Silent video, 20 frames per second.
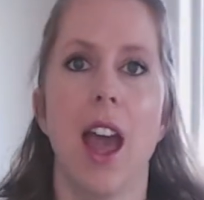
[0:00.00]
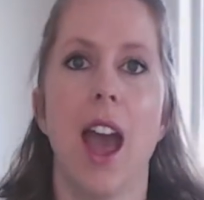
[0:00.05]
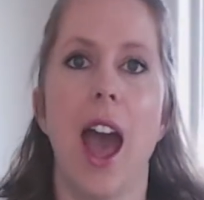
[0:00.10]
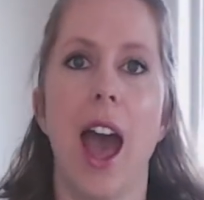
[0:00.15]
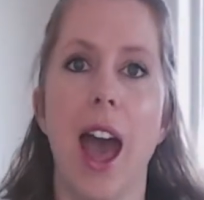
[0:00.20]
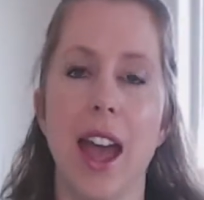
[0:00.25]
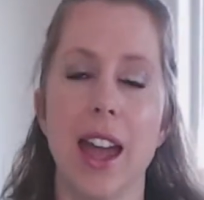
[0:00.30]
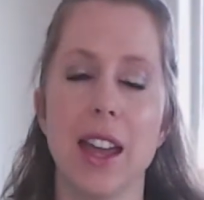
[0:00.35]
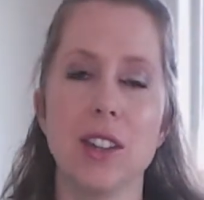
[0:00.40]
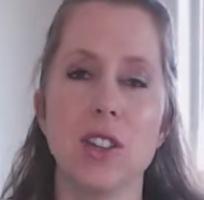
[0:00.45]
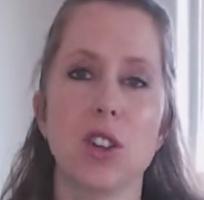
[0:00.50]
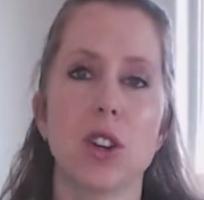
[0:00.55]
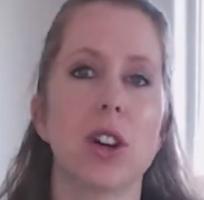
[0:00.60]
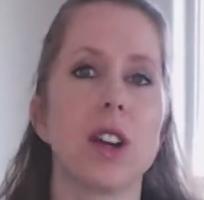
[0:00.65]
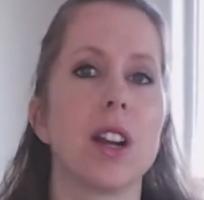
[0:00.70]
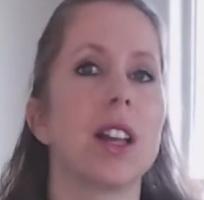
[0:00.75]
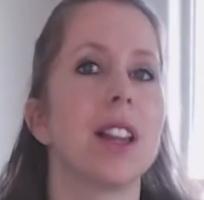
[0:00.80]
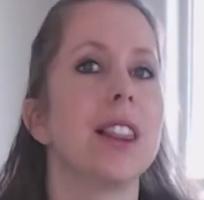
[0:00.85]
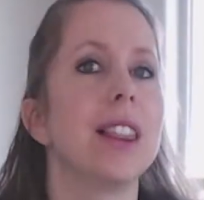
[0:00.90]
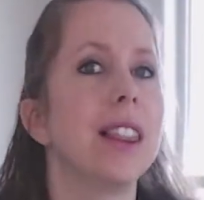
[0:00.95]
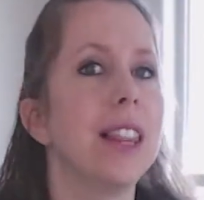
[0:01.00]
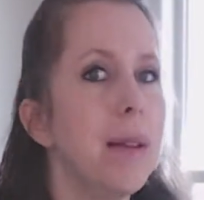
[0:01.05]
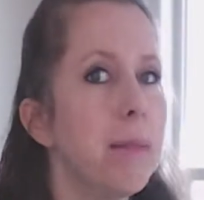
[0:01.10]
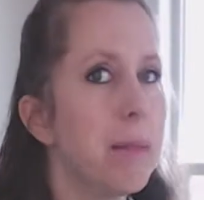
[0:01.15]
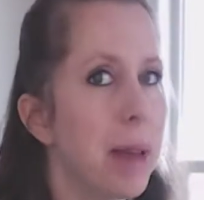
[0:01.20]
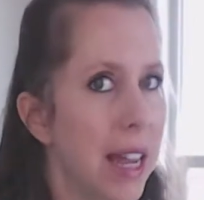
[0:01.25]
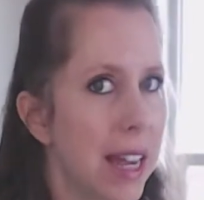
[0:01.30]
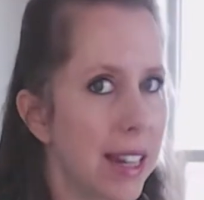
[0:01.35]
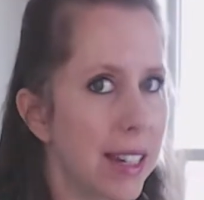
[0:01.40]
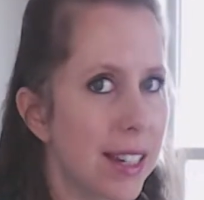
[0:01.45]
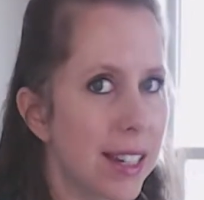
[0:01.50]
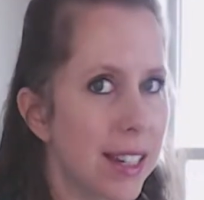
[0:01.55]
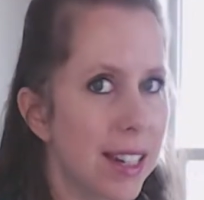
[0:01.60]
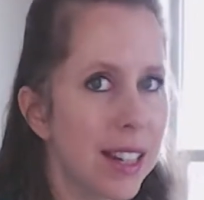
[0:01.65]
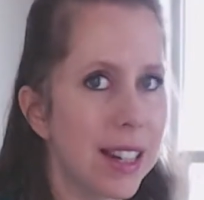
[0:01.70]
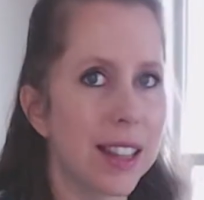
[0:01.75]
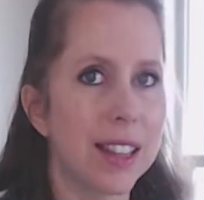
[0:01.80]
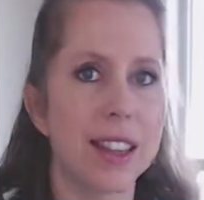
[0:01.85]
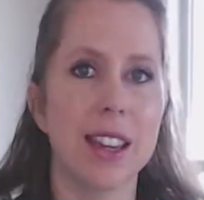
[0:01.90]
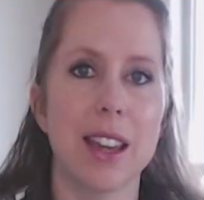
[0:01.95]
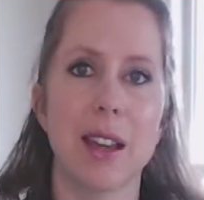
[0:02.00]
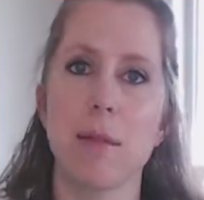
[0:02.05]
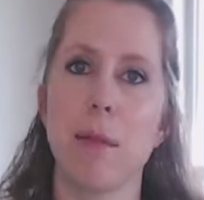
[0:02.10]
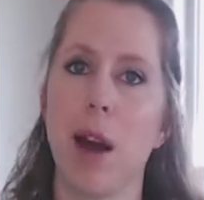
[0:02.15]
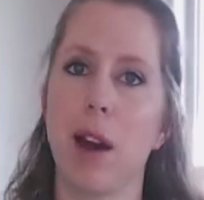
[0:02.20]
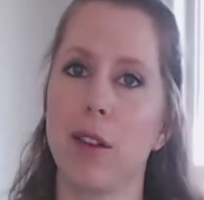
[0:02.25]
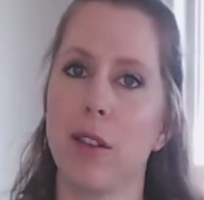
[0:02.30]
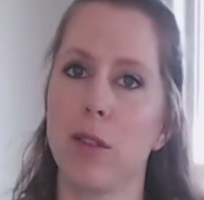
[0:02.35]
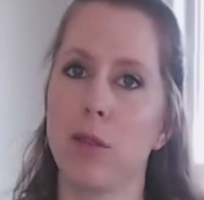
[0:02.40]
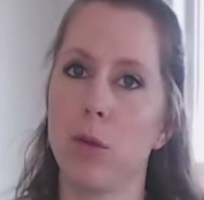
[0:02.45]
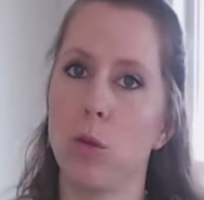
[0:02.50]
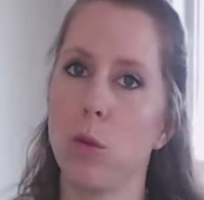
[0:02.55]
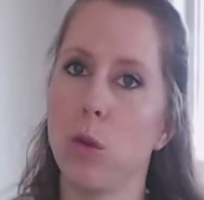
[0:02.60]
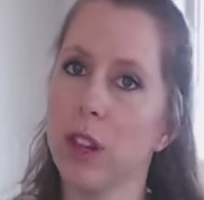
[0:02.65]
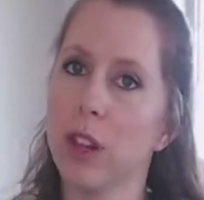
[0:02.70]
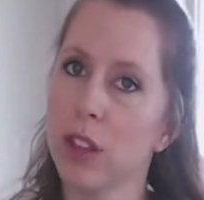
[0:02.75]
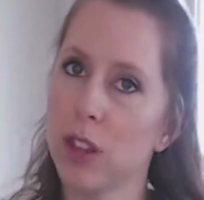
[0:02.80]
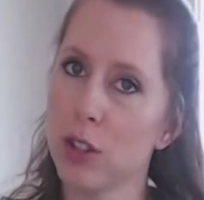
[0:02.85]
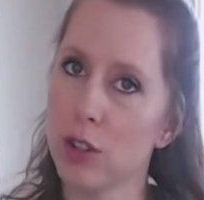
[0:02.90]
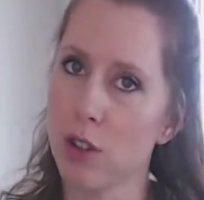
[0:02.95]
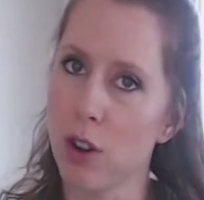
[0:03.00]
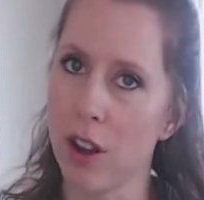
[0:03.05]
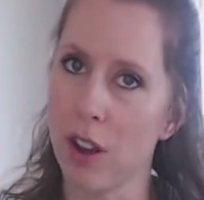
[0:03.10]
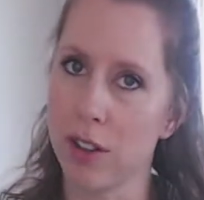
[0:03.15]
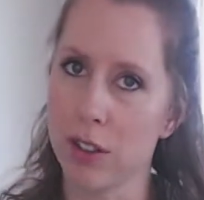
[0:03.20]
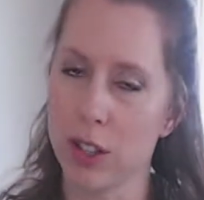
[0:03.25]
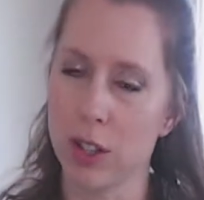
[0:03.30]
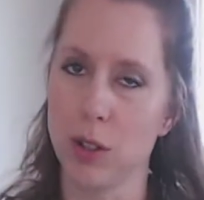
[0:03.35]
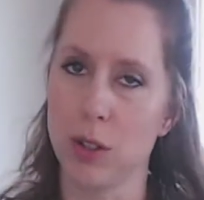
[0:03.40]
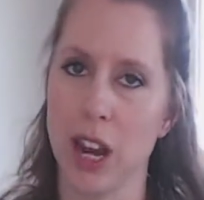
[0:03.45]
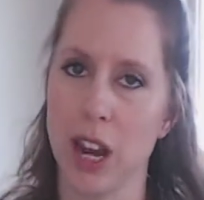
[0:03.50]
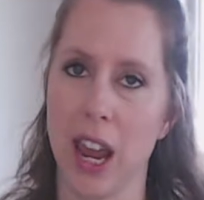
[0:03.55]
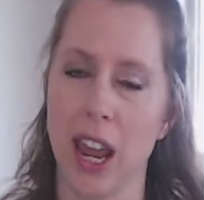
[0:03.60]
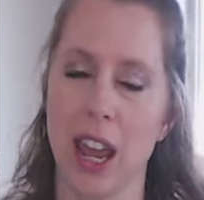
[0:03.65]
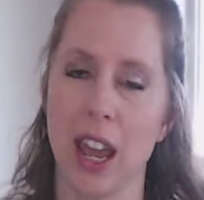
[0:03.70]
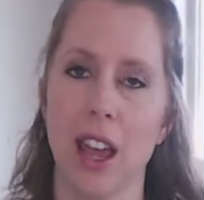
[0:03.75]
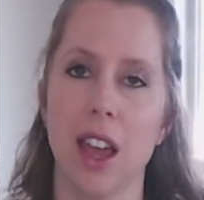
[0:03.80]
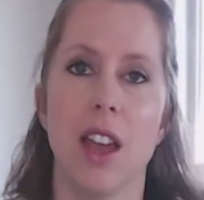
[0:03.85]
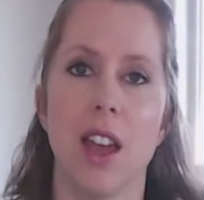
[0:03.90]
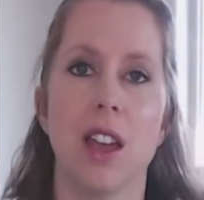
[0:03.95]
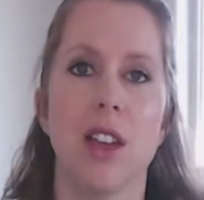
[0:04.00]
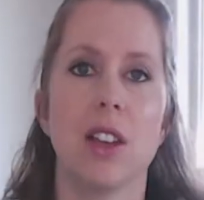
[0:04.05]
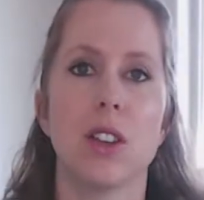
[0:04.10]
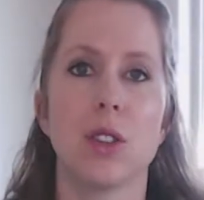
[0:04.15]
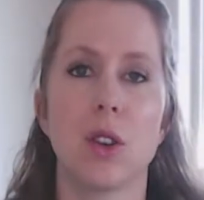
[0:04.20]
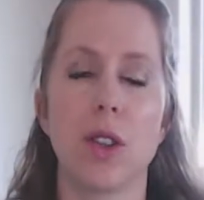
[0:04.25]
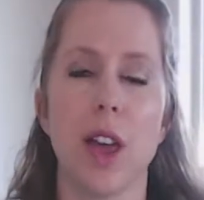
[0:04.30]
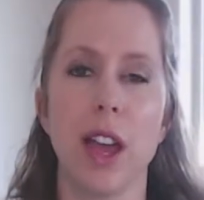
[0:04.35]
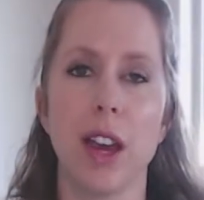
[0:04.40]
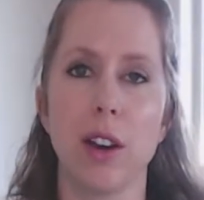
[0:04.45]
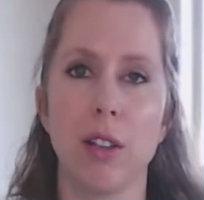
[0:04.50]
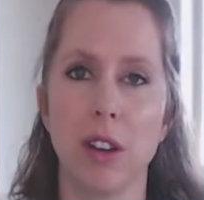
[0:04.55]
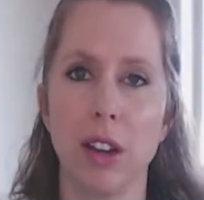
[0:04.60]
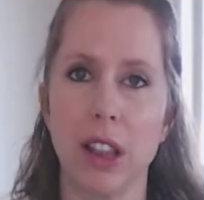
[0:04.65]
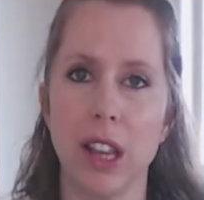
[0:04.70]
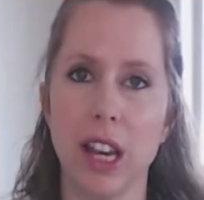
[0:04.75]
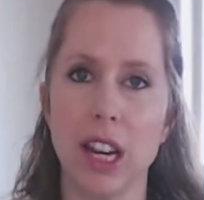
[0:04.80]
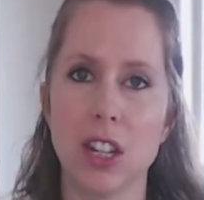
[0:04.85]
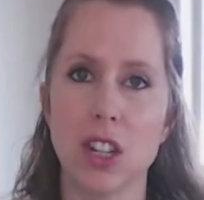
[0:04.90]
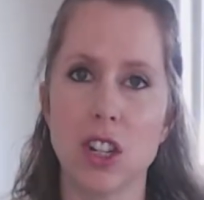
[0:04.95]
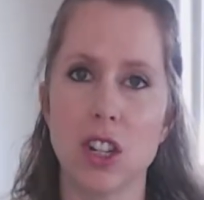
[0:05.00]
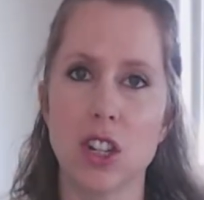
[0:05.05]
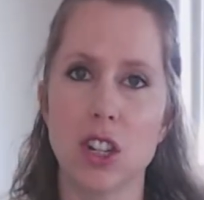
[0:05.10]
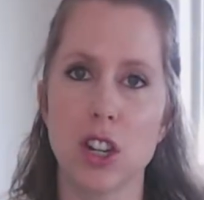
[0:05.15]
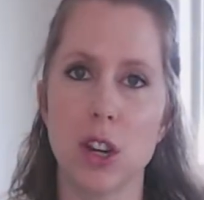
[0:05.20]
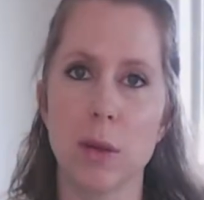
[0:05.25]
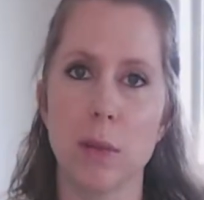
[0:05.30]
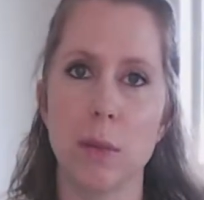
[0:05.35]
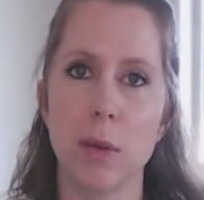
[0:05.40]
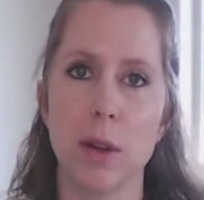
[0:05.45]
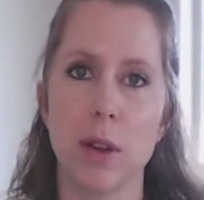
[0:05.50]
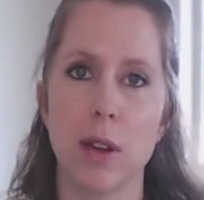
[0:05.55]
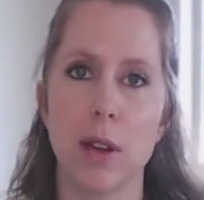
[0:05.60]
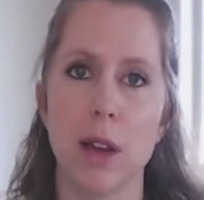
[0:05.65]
And you're gonna limit the amount of withdrawals you take so that your relationship